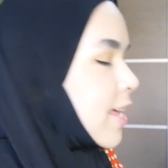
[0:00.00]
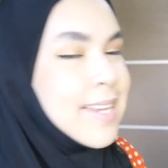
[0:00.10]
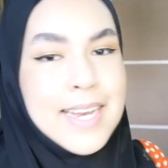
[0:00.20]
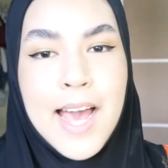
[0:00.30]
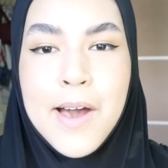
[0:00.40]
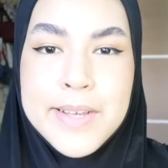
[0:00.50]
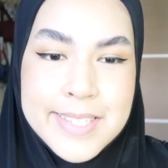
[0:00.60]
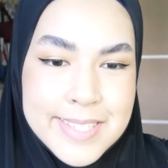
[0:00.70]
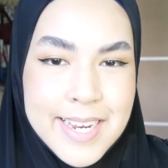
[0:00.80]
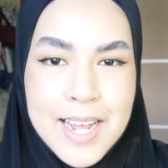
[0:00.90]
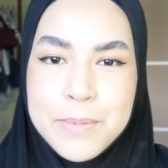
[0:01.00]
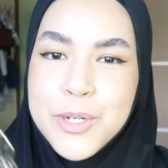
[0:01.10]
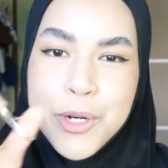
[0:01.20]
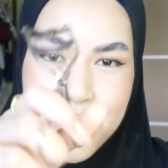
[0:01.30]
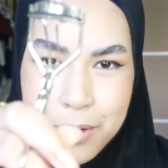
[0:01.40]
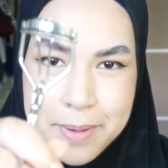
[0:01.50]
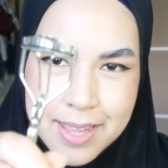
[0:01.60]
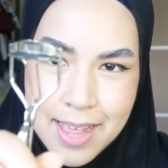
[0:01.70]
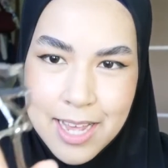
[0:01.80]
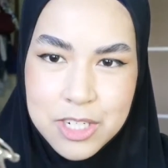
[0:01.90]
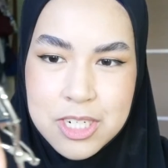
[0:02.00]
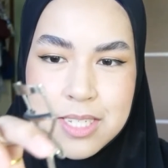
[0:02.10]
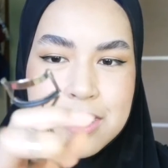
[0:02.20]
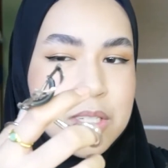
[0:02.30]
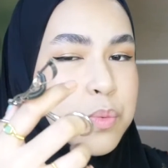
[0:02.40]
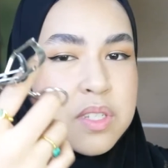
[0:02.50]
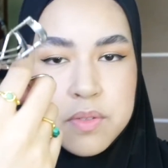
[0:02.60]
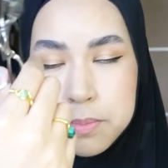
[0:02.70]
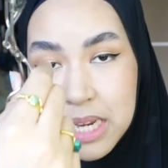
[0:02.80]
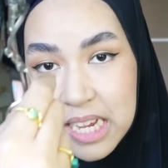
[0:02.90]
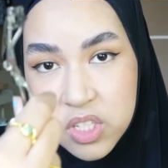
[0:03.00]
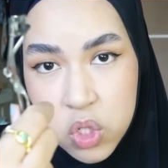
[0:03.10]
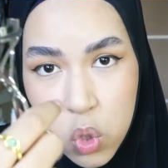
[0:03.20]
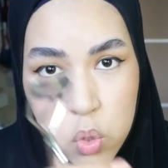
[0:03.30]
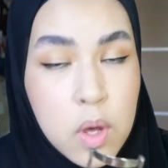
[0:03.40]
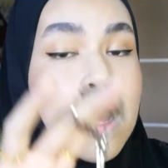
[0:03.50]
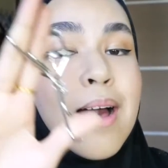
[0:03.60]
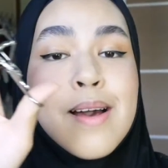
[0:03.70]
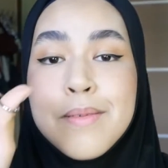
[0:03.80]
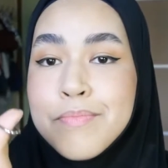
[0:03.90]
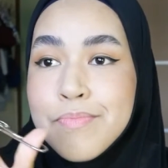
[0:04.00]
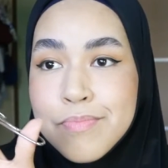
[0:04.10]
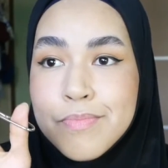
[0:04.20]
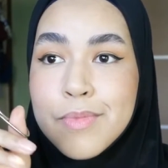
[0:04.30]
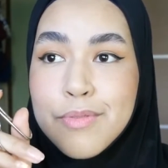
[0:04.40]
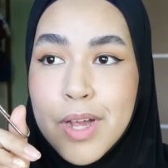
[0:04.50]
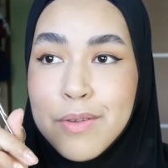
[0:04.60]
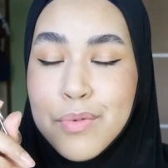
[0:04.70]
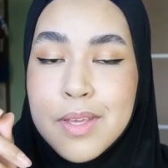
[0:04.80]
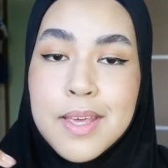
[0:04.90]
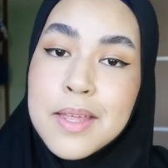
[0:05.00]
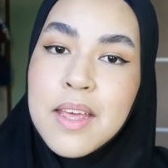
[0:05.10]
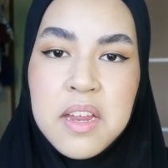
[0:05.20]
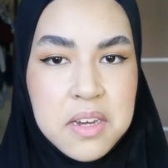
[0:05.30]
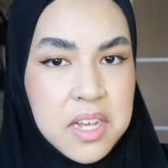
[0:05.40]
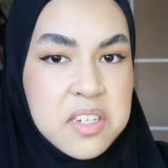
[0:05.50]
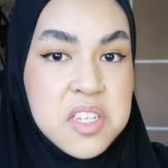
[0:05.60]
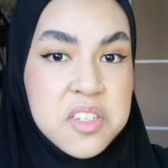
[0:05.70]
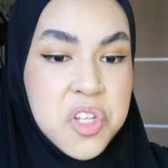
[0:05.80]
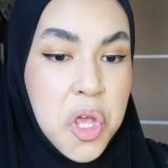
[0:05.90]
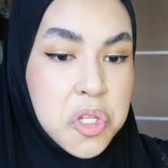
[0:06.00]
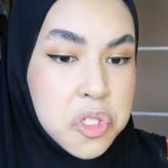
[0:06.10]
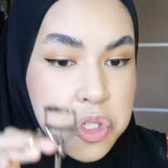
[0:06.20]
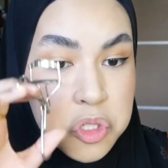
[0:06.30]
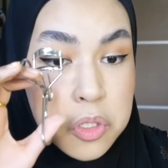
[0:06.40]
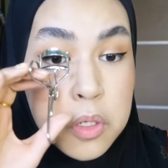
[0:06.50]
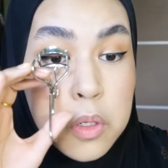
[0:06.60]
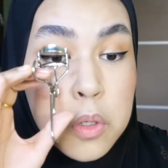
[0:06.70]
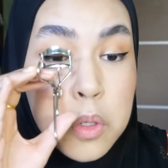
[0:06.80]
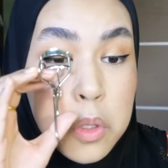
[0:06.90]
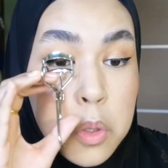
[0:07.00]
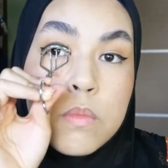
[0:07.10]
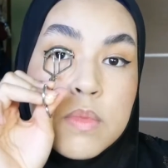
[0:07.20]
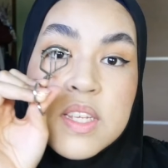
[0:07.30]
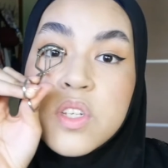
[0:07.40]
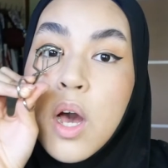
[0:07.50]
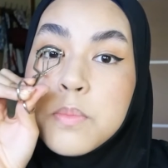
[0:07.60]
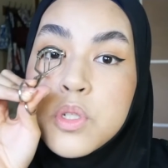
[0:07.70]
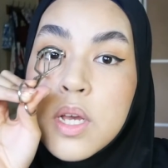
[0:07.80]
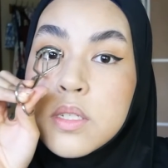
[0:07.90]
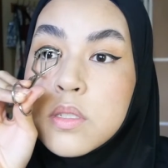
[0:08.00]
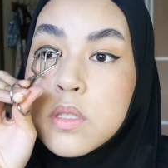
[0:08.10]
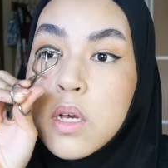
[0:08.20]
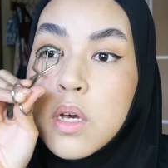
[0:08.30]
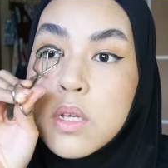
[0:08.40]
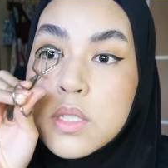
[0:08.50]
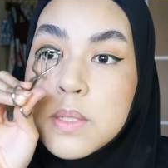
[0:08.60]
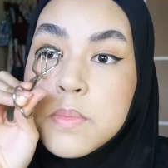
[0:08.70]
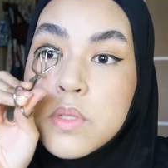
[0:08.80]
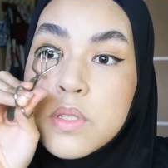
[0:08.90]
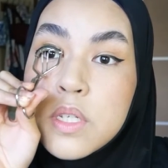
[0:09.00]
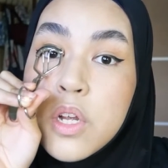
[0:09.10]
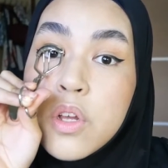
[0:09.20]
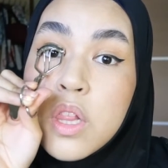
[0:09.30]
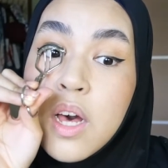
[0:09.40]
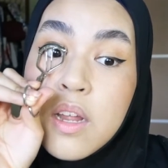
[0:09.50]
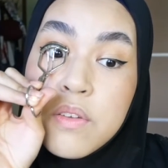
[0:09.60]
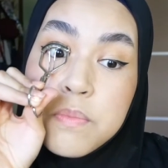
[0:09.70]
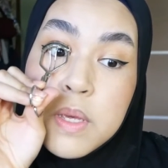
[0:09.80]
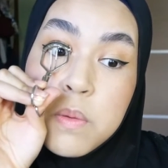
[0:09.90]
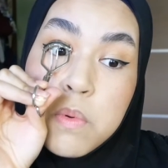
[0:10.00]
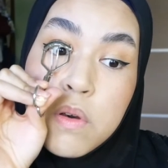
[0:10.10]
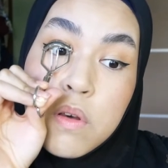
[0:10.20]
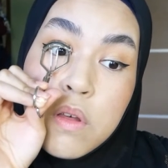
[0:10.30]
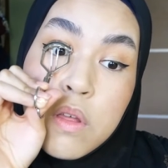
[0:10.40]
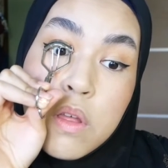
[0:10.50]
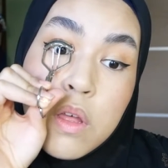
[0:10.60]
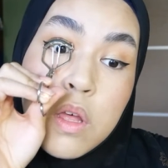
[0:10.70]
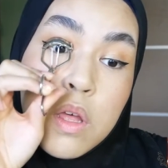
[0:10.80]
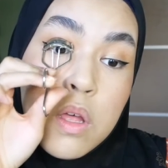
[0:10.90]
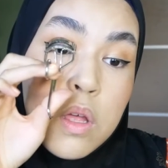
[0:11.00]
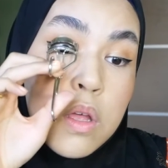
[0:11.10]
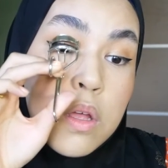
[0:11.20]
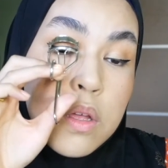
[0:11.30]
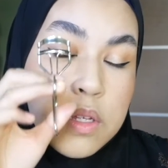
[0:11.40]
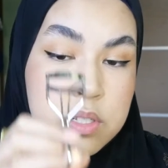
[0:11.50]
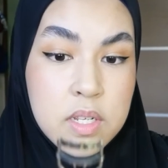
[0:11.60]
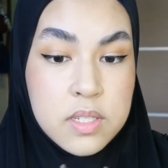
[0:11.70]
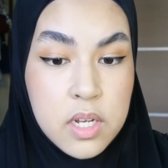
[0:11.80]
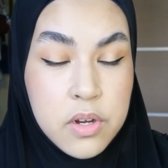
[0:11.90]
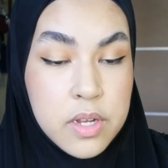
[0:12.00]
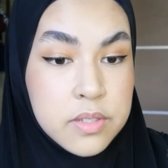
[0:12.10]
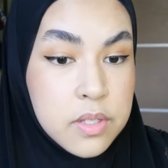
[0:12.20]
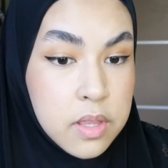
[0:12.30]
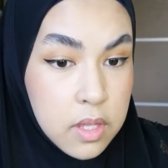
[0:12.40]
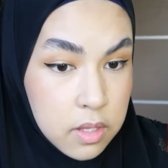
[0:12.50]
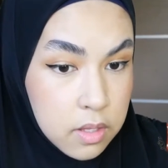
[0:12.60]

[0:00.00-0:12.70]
now it's time to curl my lashes. This one's from Daiso, 5 ringgit and 90 cents. This object seems to scare a lot of people. It's not scary as you think.